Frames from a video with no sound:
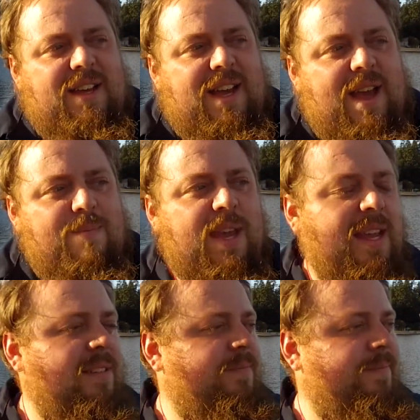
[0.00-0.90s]
I
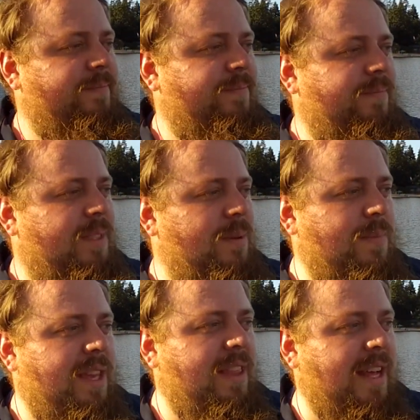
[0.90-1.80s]
mean, to
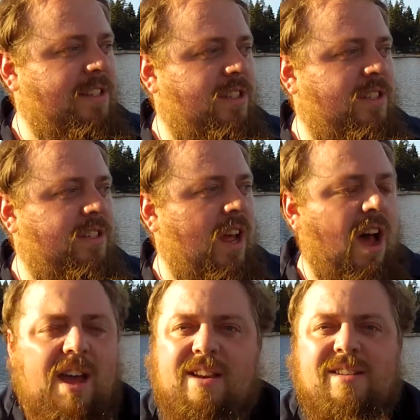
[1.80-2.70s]
me, that is
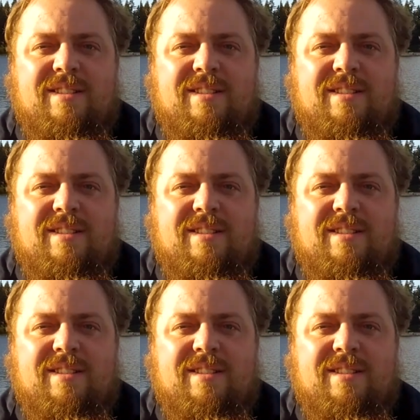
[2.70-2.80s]
not